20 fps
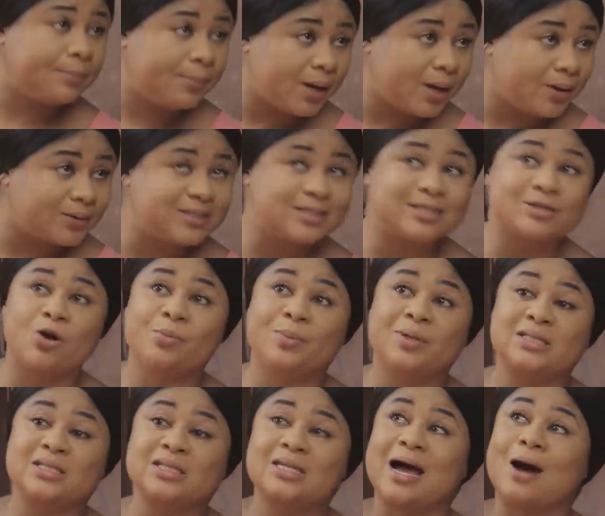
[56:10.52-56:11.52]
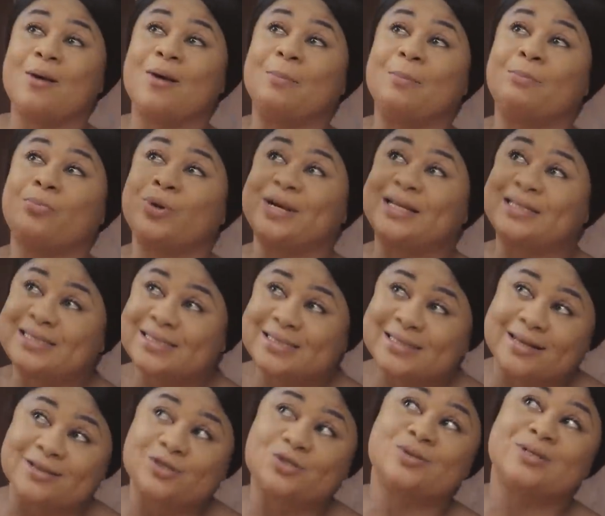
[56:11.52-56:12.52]
about is committing our
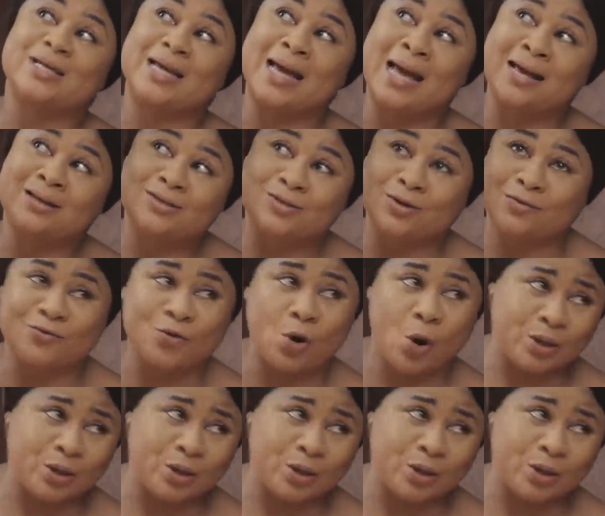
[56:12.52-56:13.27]
politicians to the hands of